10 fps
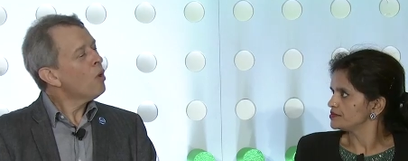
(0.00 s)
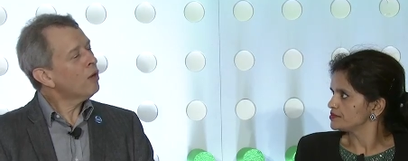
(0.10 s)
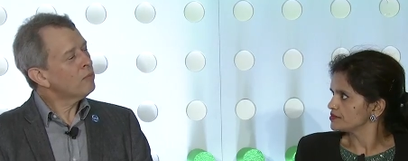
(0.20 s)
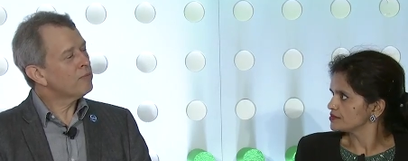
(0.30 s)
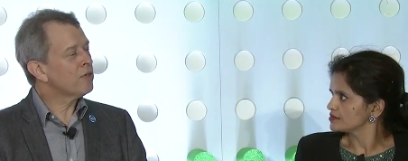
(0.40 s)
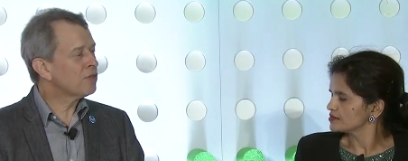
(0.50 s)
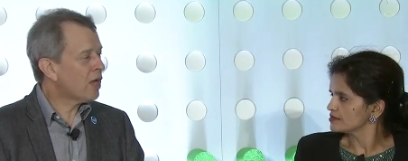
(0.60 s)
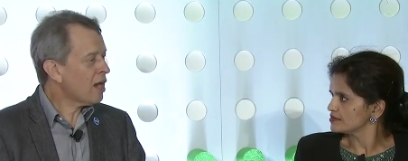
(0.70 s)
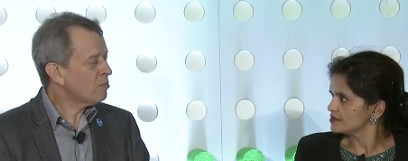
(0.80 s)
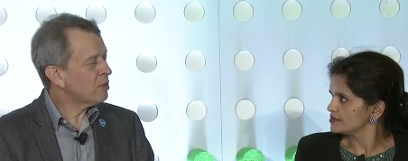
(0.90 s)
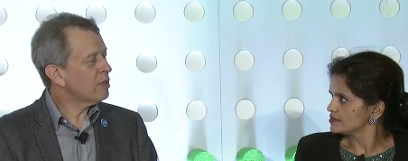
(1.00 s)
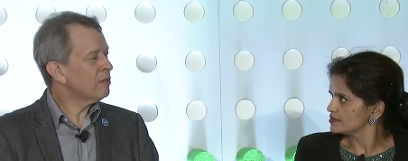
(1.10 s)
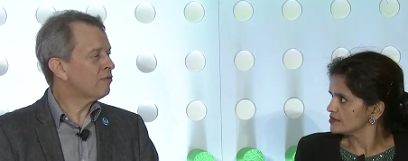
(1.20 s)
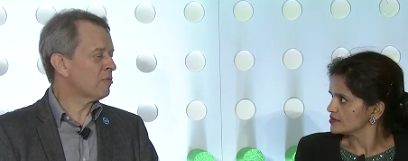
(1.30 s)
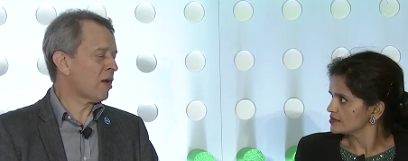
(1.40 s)
Speaker 1: Well, there's got to be,
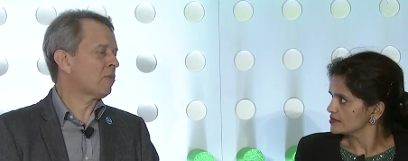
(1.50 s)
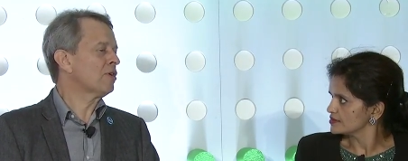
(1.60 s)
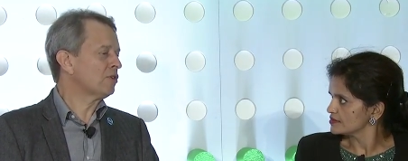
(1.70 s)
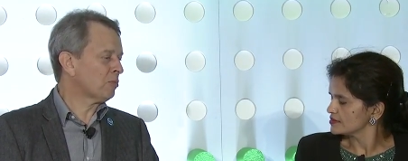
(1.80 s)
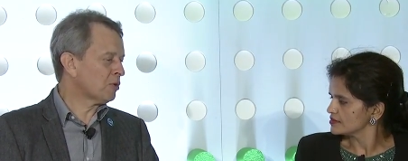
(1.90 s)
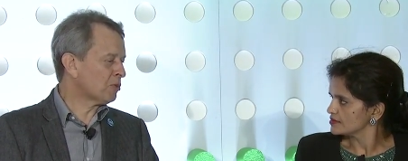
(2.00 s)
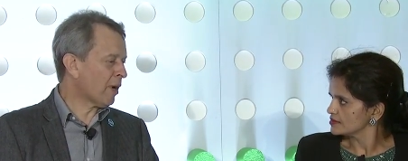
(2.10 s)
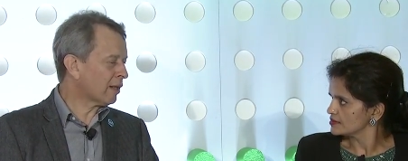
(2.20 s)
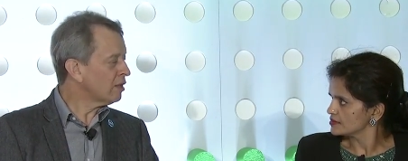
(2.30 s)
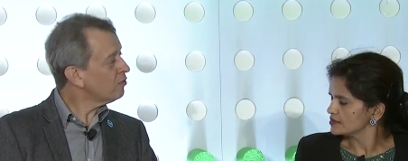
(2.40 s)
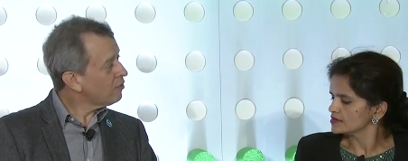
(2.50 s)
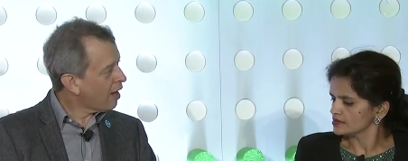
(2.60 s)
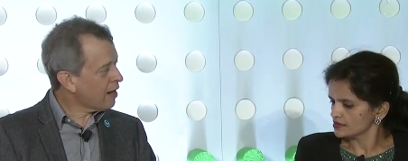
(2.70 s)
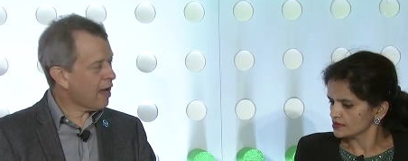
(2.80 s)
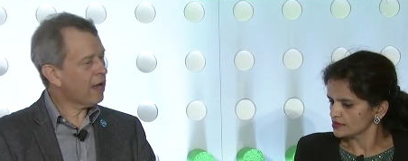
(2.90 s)
from an operational perspective, you've
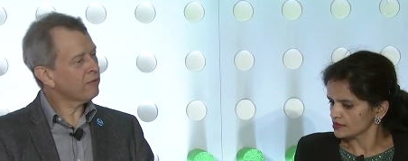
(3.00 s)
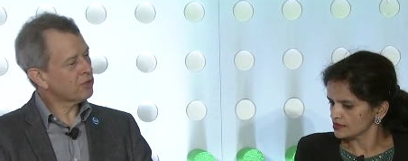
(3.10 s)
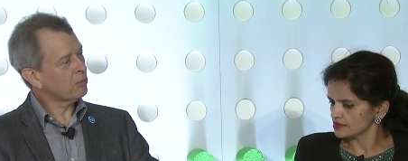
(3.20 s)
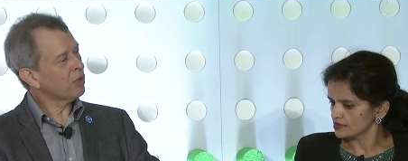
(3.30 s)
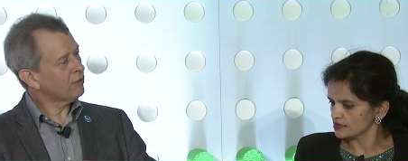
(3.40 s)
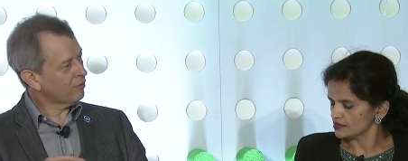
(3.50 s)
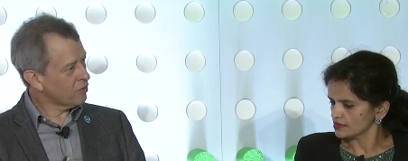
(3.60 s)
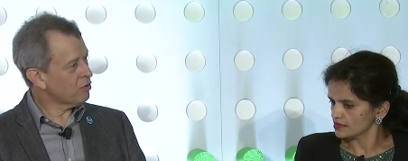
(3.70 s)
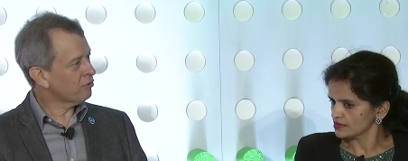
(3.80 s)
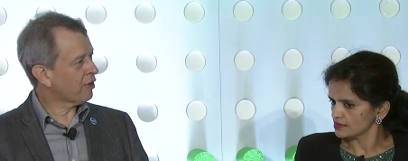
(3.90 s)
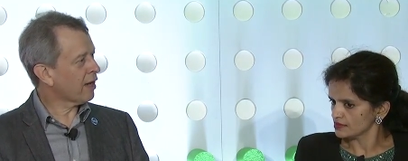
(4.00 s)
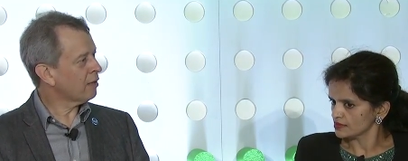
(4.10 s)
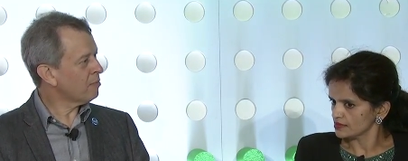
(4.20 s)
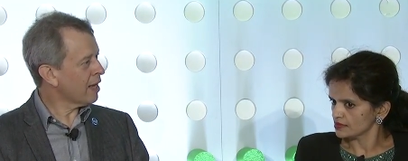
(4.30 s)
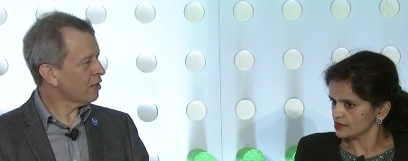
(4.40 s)
got to have some level of
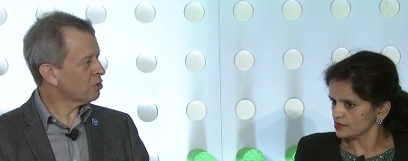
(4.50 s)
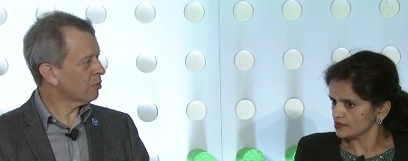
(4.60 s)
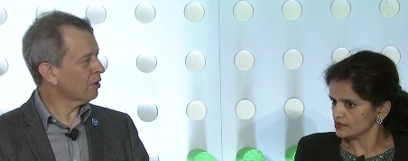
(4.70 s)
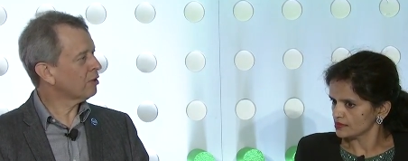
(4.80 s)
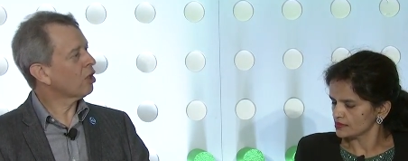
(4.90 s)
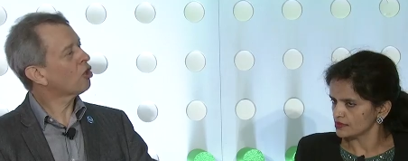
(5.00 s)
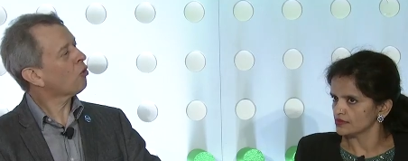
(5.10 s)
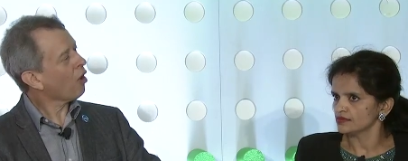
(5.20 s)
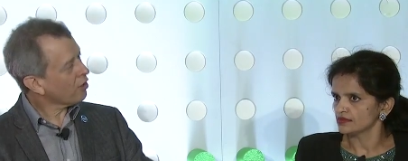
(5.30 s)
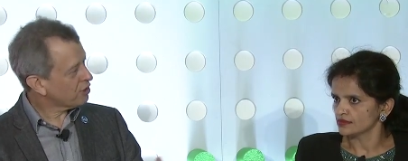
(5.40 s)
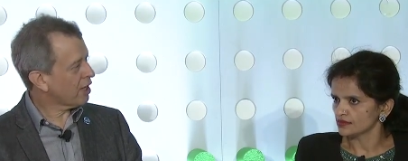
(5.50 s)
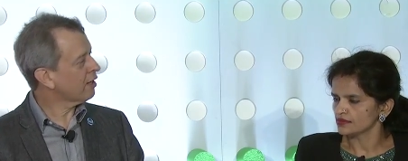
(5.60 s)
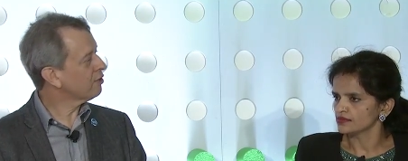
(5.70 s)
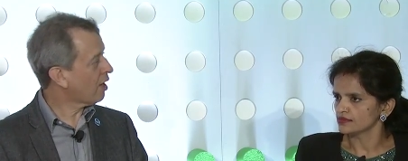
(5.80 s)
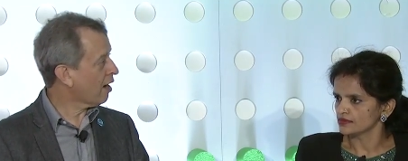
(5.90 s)
unified management mm-hmm. across that
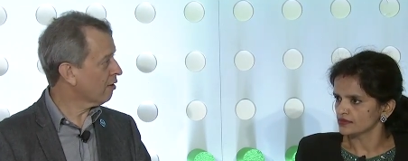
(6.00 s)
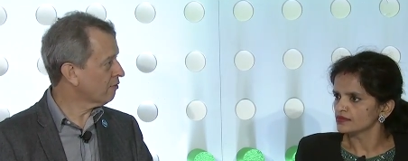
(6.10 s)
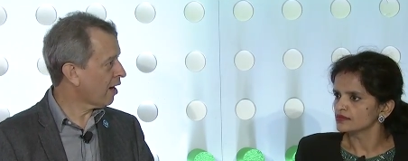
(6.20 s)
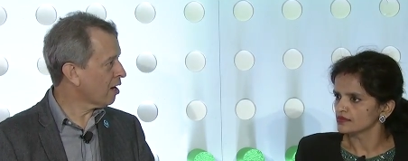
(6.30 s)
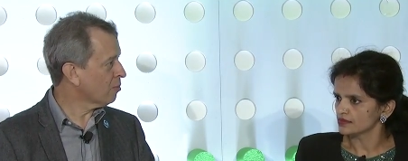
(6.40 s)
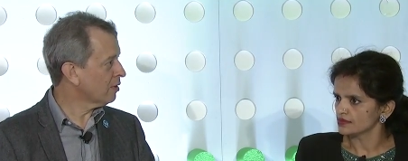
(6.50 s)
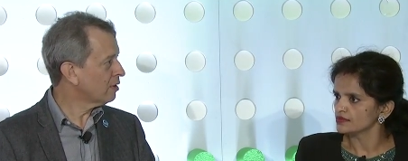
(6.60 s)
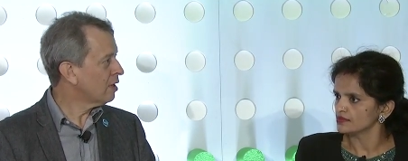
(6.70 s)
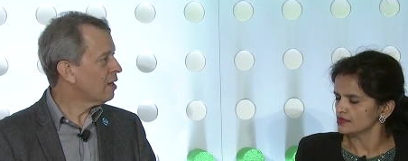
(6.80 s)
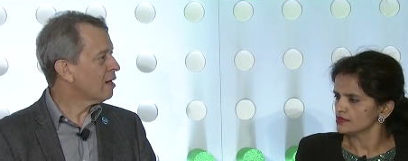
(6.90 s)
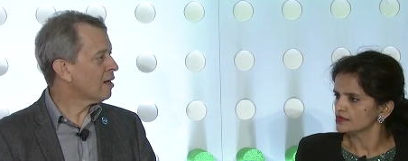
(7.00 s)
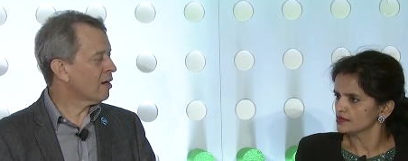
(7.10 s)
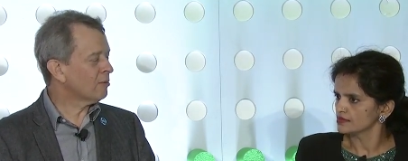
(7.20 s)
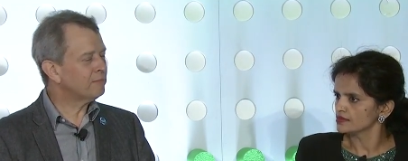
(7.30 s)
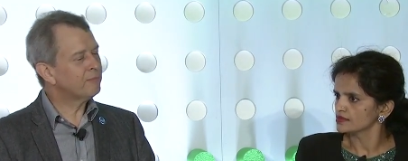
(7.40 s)
entire environment. Mm-hmm.
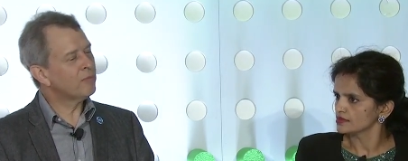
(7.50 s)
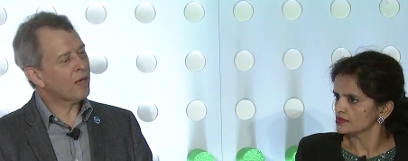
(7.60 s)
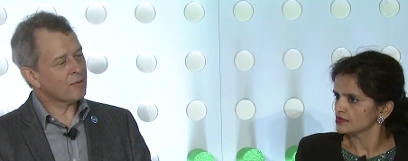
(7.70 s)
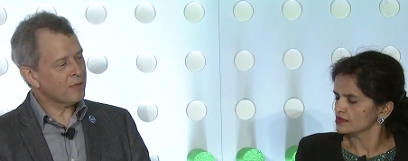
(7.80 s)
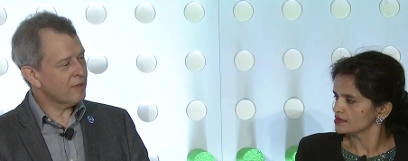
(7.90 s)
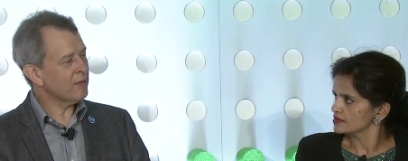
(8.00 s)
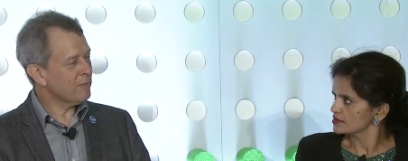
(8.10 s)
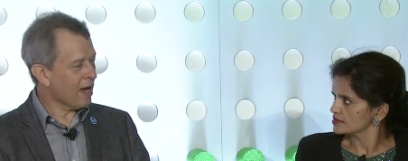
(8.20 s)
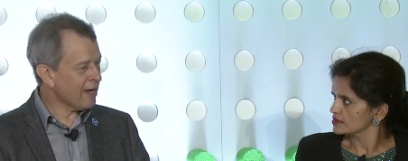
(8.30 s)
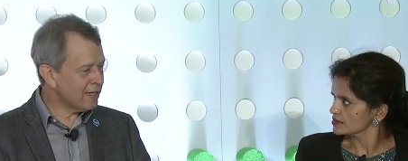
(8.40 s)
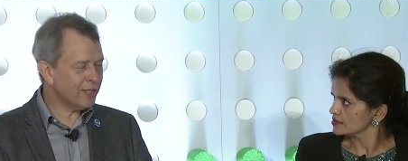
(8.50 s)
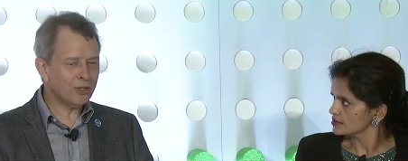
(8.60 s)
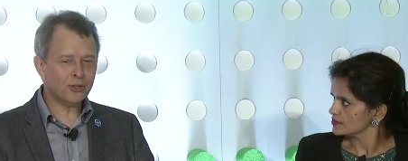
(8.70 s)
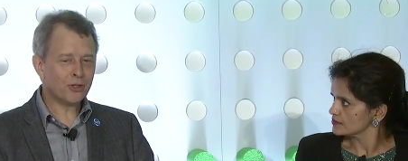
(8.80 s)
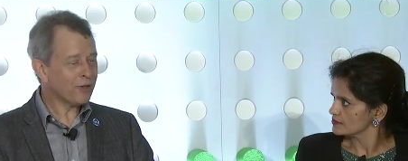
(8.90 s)
Um, I mean, the, the
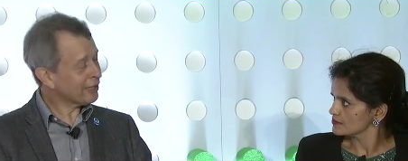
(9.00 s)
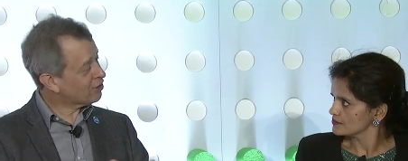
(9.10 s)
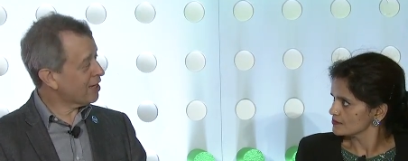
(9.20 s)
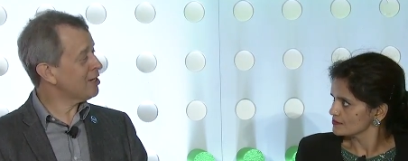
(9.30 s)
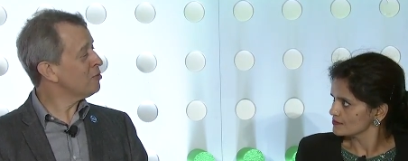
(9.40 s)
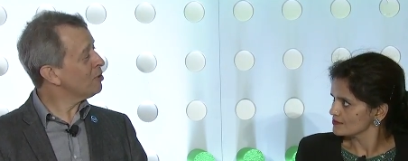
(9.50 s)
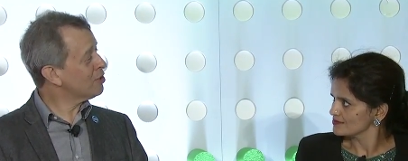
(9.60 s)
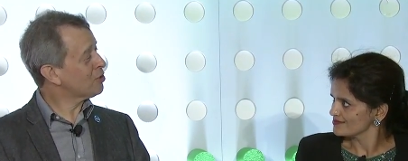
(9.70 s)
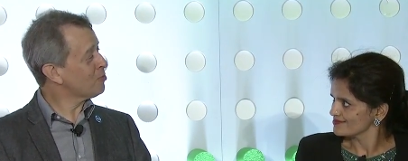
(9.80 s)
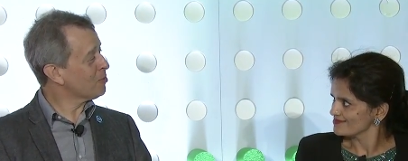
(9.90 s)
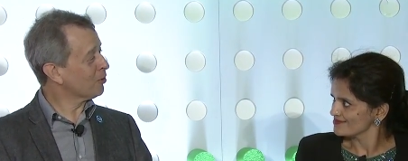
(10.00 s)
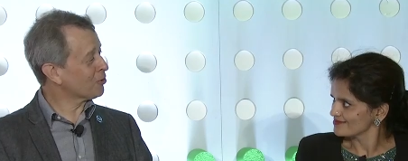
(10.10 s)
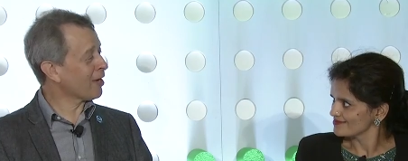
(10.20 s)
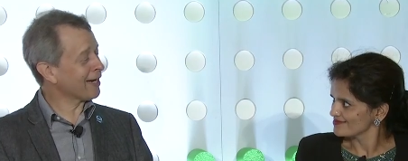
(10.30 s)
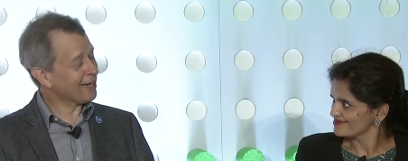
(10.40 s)
ideal, you know, that sandy beach that people are
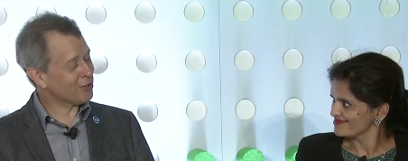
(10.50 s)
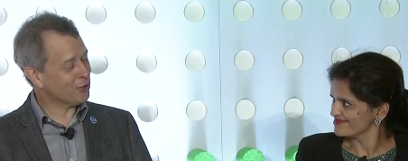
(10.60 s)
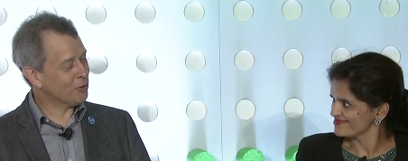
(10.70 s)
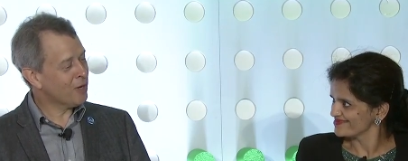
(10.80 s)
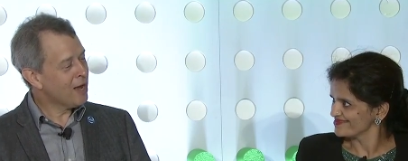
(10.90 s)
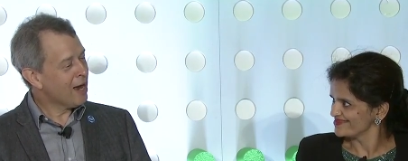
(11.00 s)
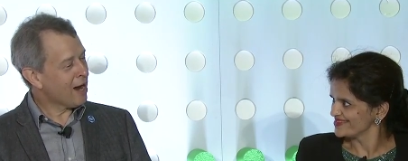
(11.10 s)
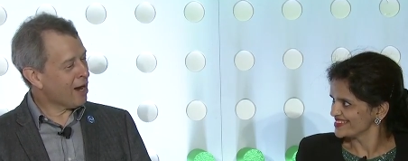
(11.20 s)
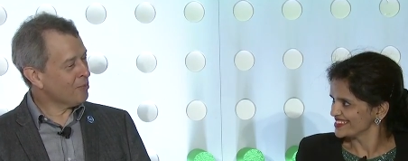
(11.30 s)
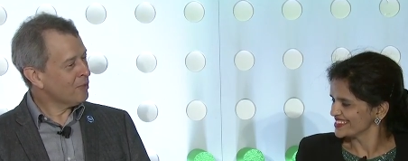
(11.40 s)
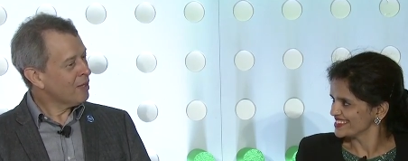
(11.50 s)
trying to get to uh,